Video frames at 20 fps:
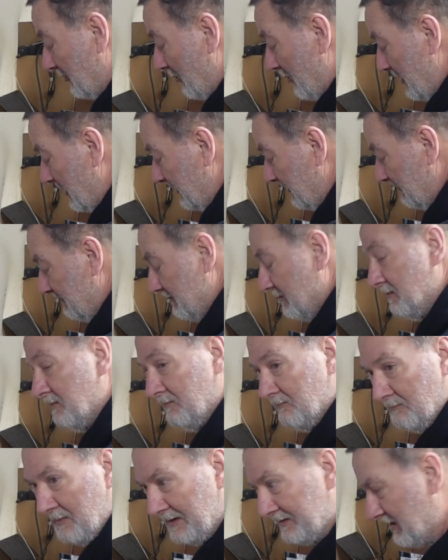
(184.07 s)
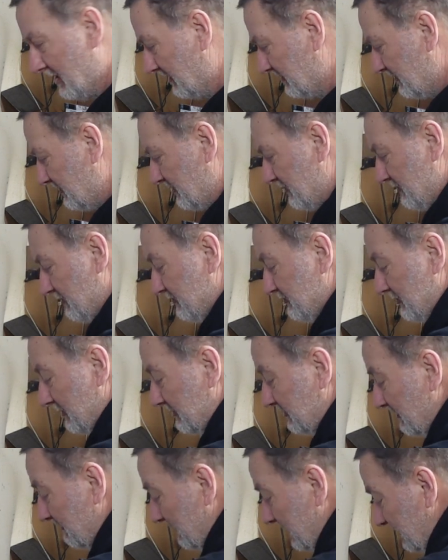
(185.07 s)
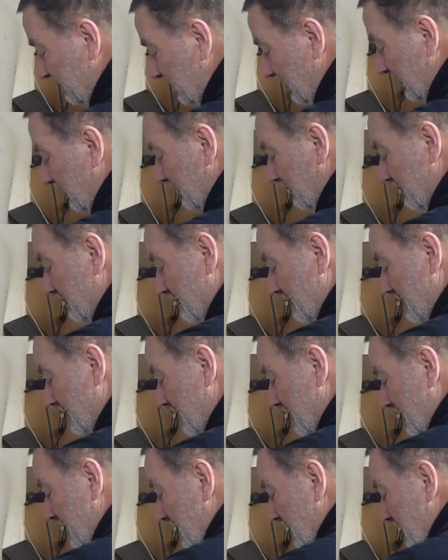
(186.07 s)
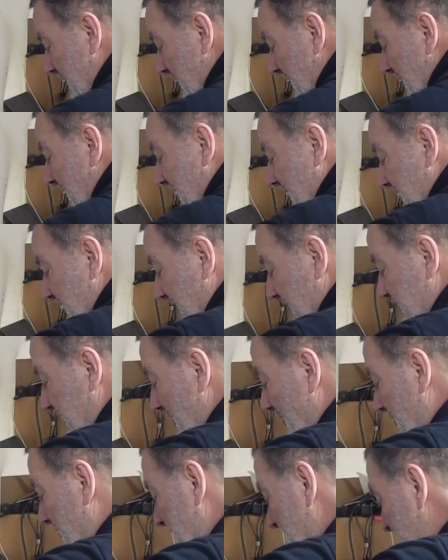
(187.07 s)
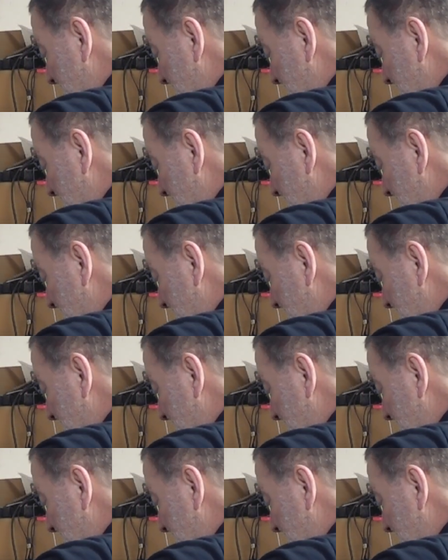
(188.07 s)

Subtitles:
what my doctor's restricting me to. So she ordered